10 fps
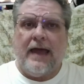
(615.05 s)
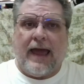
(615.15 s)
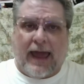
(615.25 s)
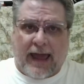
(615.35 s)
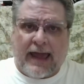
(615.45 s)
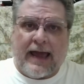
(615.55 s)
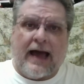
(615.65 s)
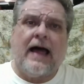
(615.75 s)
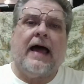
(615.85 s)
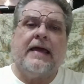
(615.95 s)

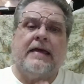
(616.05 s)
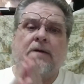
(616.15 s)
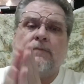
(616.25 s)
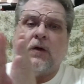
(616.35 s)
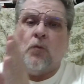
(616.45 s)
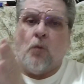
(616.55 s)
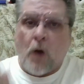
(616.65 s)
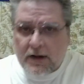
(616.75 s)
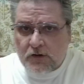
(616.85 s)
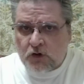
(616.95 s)
AI can be
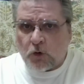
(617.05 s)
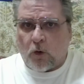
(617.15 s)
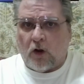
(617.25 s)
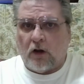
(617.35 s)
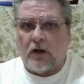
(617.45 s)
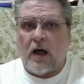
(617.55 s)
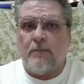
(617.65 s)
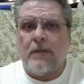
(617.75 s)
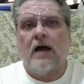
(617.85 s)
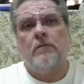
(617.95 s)
one tool
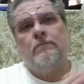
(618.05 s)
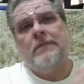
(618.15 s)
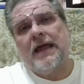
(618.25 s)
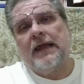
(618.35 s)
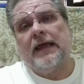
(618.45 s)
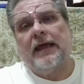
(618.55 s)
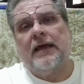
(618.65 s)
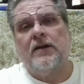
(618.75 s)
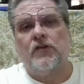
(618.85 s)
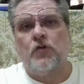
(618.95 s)
among many
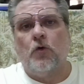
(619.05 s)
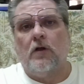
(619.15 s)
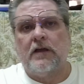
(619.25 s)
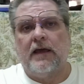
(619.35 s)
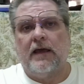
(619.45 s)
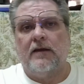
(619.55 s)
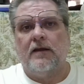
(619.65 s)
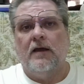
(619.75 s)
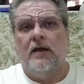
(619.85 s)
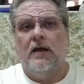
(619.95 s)
in a toolkit
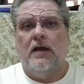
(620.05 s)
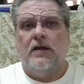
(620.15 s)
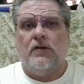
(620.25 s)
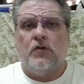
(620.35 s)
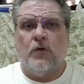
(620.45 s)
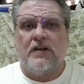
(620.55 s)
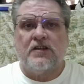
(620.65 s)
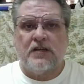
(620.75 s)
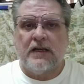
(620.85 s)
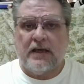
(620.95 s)
to
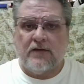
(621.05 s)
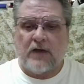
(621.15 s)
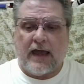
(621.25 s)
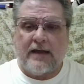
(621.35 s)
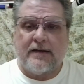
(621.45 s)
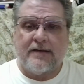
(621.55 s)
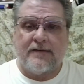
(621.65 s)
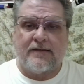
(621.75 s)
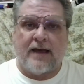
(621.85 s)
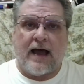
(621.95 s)
achieve a
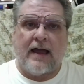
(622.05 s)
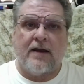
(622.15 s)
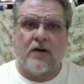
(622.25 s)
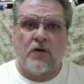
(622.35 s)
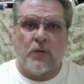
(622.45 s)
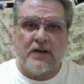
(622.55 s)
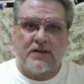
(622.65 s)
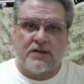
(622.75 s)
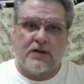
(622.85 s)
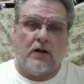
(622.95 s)
desired
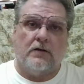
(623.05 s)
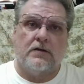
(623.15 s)
result.